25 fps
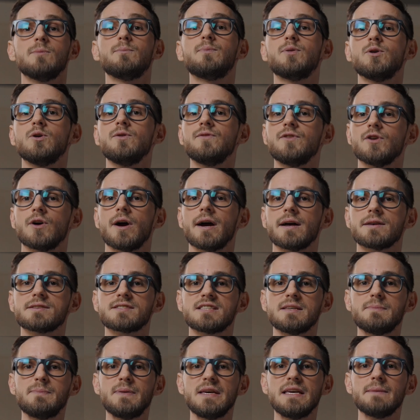Improve your
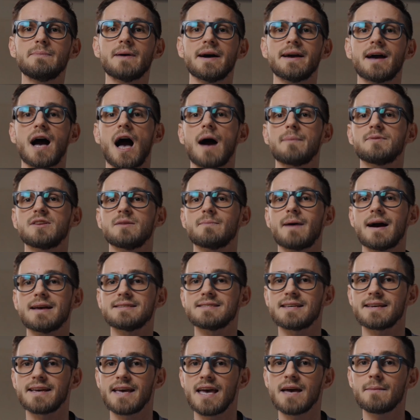LCP by
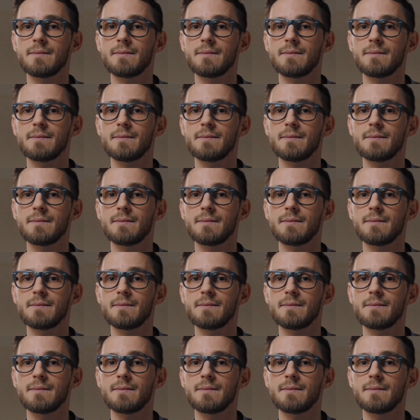optimizing